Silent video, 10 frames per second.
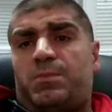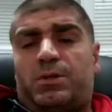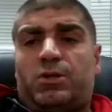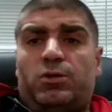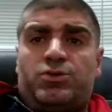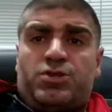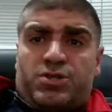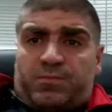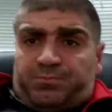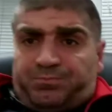
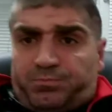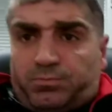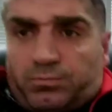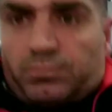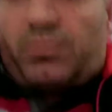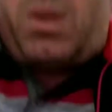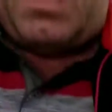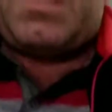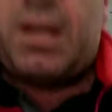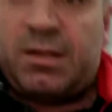pathologies,
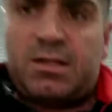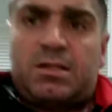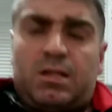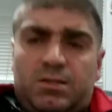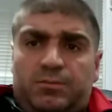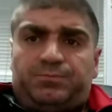and understand